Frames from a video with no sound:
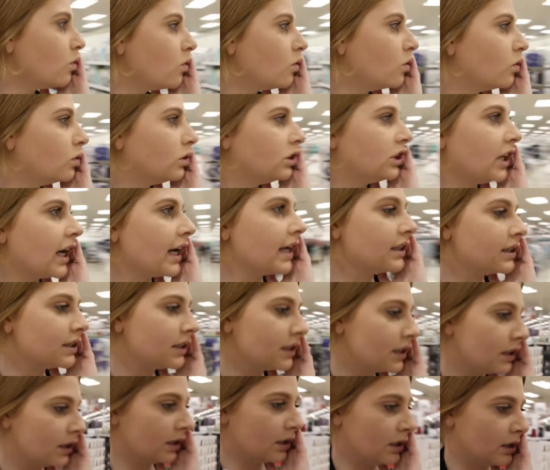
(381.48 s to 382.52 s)
oh,
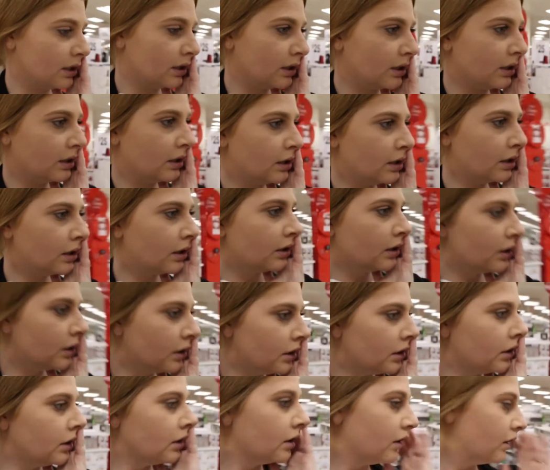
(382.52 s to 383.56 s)
Jason.
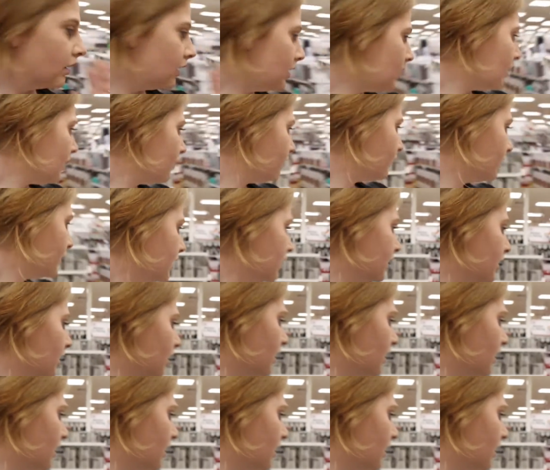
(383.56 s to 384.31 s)
I really